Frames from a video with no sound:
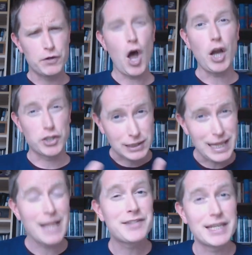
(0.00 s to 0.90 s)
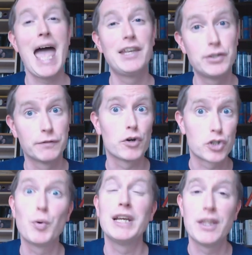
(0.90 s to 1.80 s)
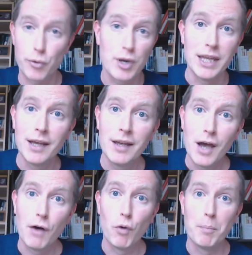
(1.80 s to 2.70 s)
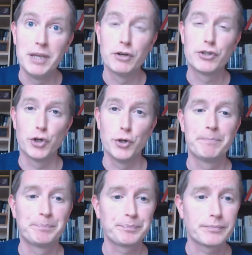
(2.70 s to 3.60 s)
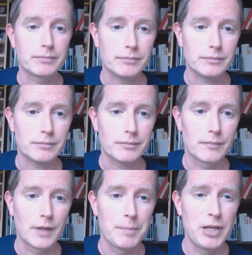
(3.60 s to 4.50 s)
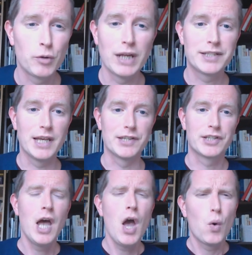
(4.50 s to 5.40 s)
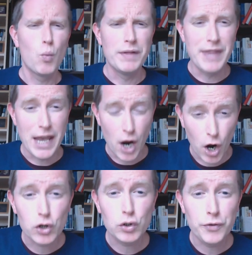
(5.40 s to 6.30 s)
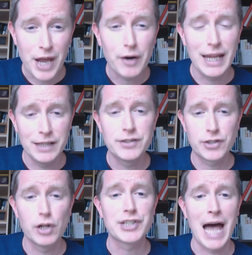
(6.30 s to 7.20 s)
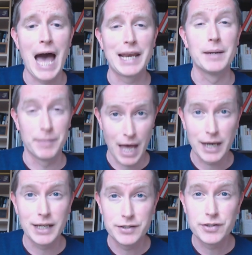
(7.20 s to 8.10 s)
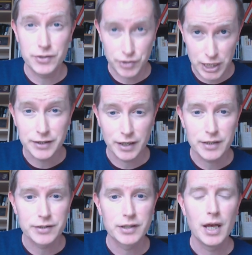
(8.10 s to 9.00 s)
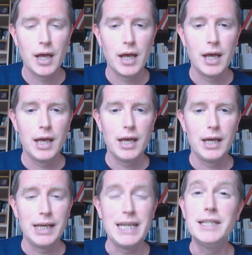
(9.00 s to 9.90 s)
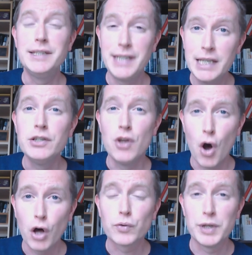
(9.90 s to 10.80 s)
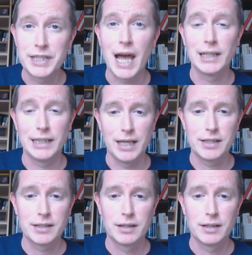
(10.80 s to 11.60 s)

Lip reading: now, just glance ahead to verse 23 of 1 Peter 2. Peter writes this, when they hurled their insults at him, that is Jesus, he did not retaliate.